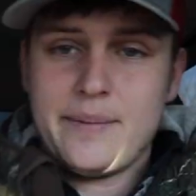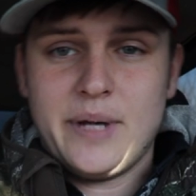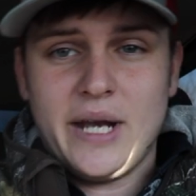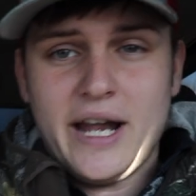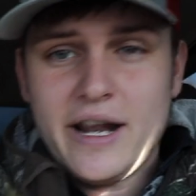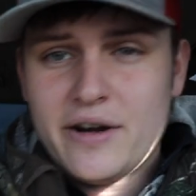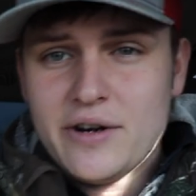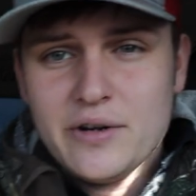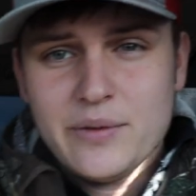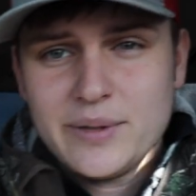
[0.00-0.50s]
I mean,
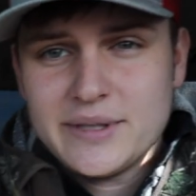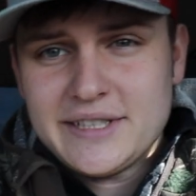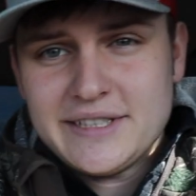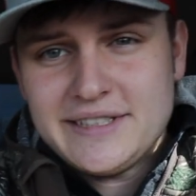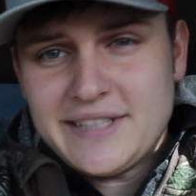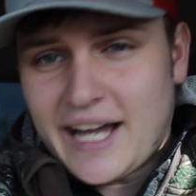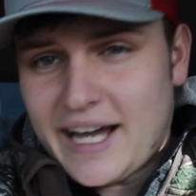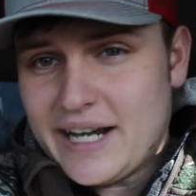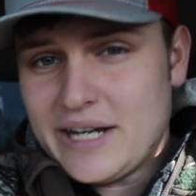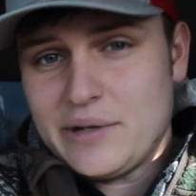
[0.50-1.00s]
I don't know
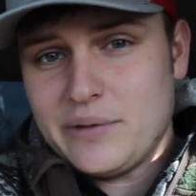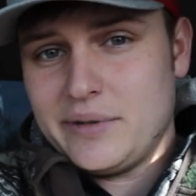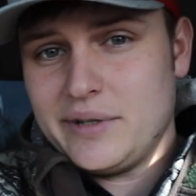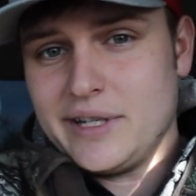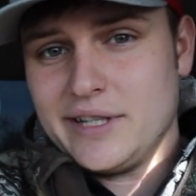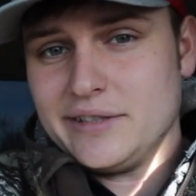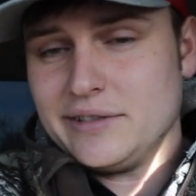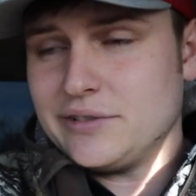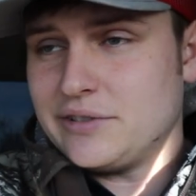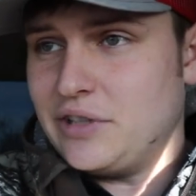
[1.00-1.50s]

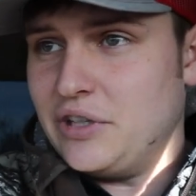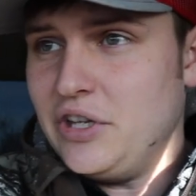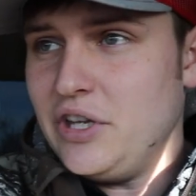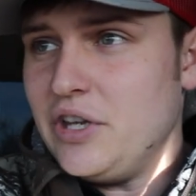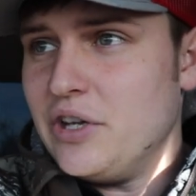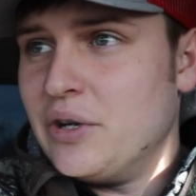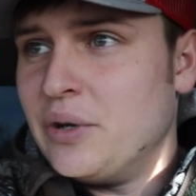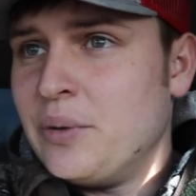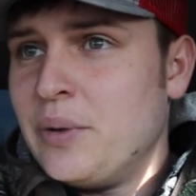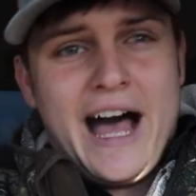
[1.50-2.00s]
what else to
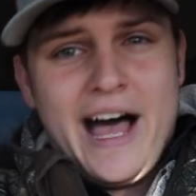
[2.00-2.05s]
do.